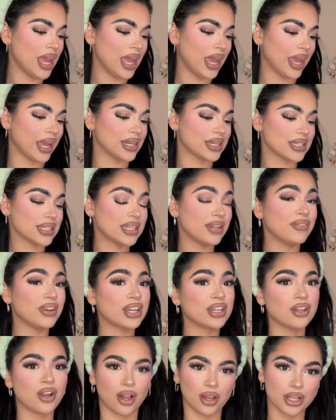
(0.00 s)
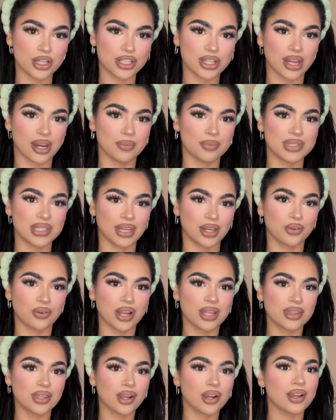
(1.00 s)
and doesn't even acknowledge that I'm sitting
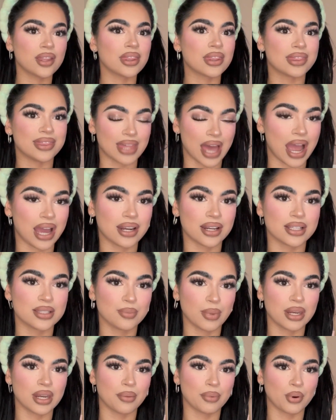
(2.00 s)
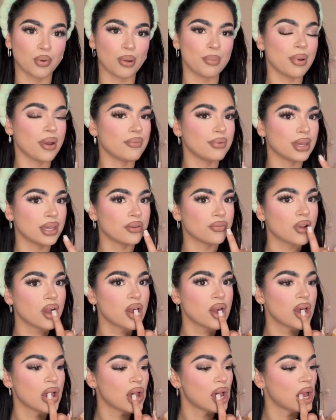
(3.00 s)
right there, that is my #1 pet peeve.
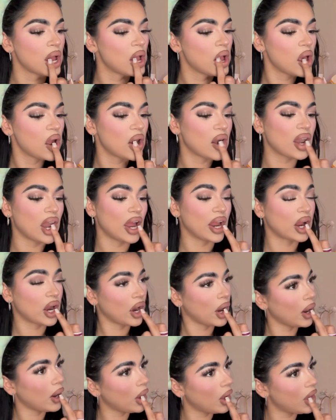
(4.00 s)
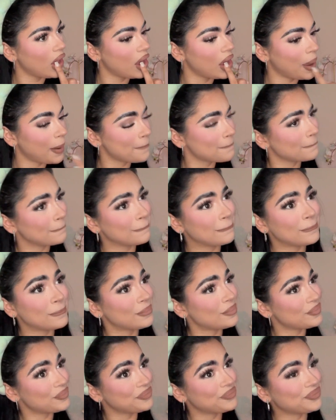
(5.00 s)
Like, girl,
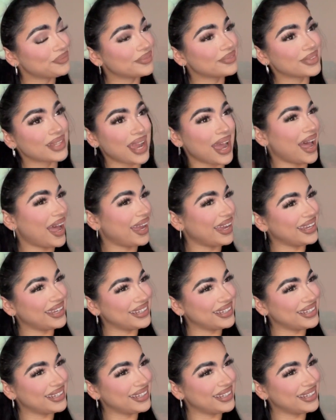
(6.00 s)
hi.